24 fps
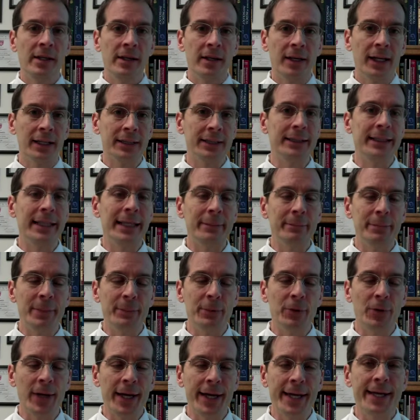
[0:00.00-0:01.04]
I see
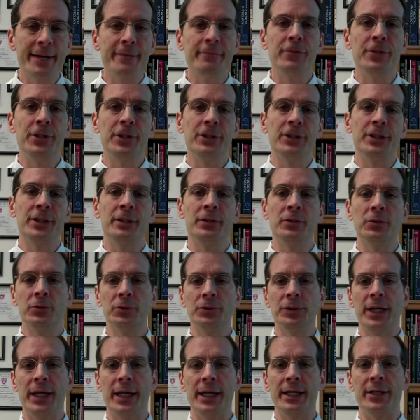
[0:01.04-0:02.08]
people every single
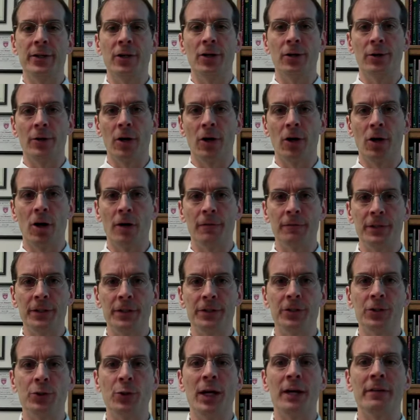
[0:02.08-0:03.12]
day in our office
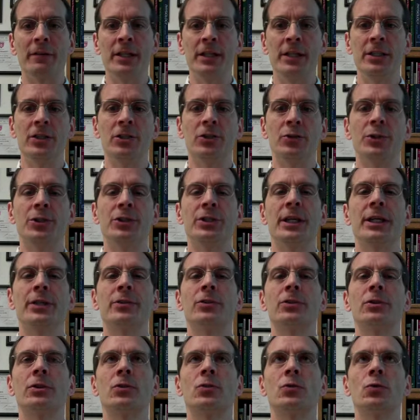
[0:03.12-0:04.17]
who have histories that
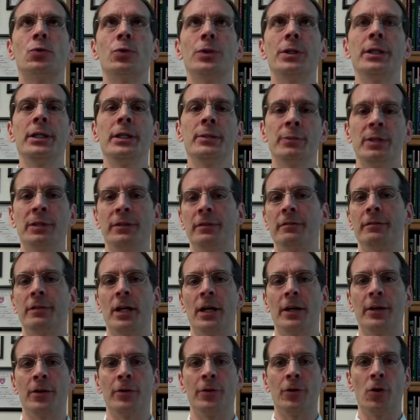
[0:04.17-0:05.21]
scream that they've
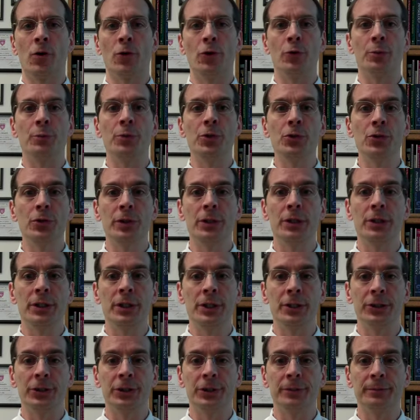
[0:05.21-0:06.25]
got an autoimmune
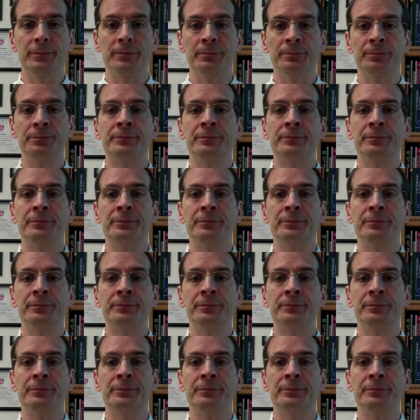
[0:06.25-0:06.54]
condition,